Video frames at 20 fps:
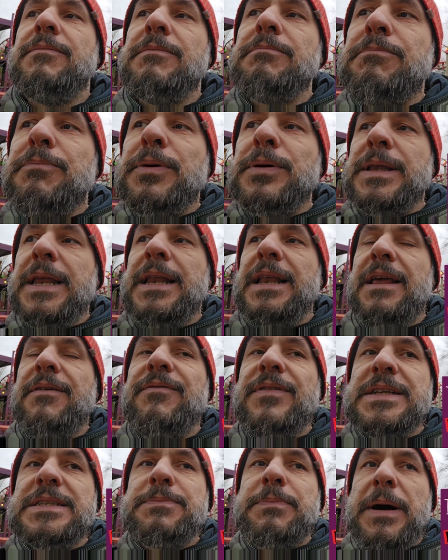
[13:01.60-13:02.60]
putting in
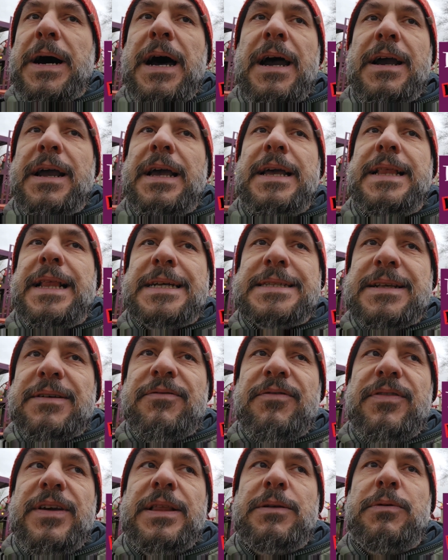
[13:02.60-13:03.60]
this park. It
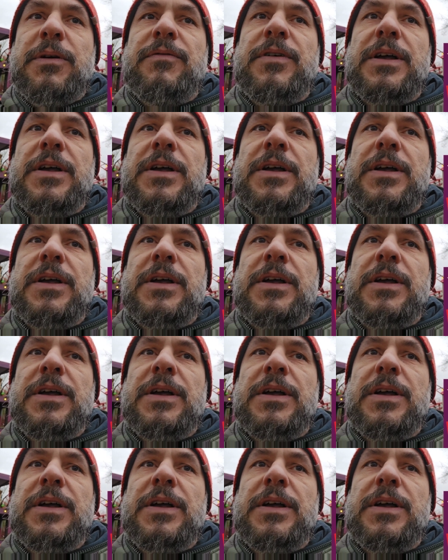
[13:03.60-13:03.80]
doesn't fit with the